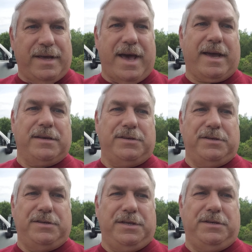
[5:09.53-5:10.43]

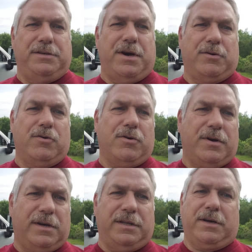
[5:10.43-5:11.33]

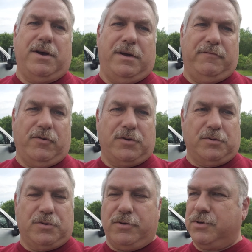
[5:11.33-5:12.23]
atkinsoncc.org, click on Virtual
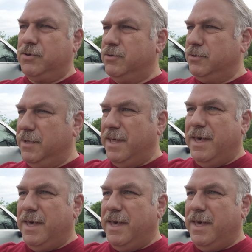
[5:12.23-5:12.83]
Church School,